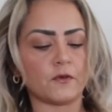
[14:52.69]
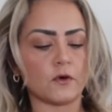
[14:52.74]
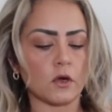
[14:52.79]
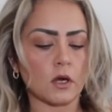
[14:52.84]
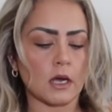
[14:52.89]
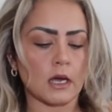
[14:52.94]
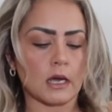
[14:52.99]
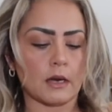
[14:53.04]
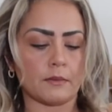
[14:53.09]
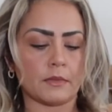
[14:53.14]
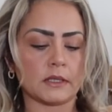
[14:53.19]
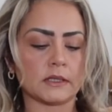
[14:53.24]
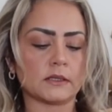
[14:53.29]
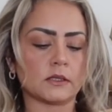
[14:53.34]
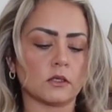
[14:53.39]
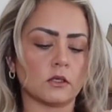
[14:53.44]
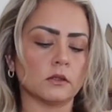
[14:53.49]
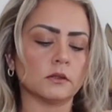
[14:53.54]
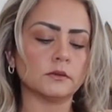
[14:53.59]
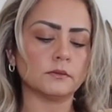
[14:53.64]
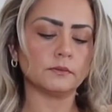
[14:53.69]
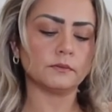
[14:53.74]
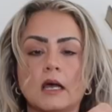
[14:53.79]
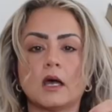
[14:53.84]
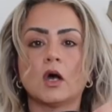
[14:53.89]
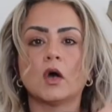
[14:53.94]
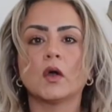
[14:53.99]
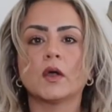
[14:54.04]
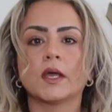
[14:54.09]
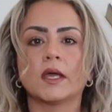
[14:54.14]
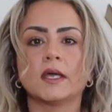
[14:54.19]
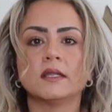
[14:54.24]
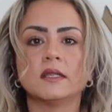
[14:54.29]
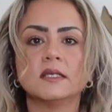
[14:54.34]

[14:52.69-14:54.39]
from Amazon. Okay,